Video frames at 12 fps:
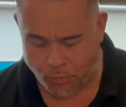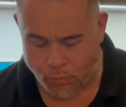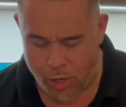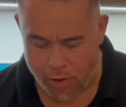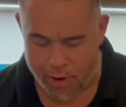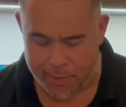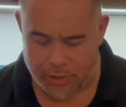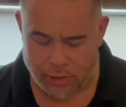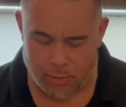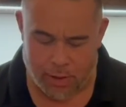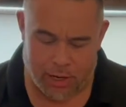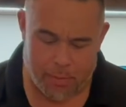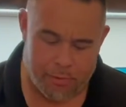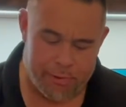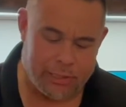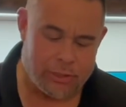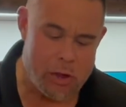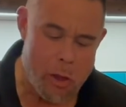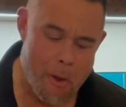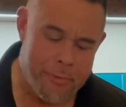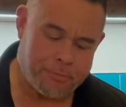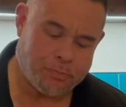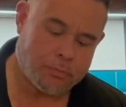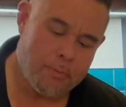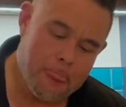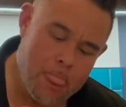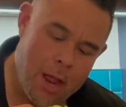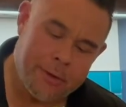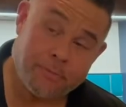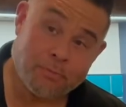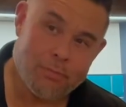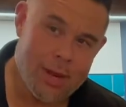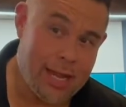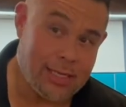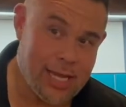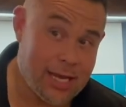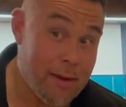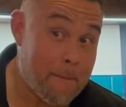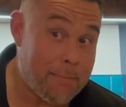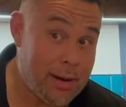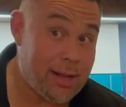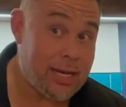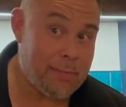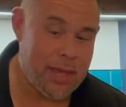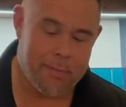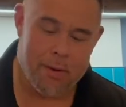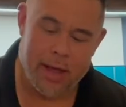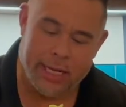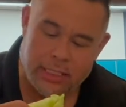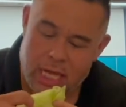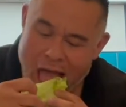you wrap this up like a burrito, and you take a bloody big bite.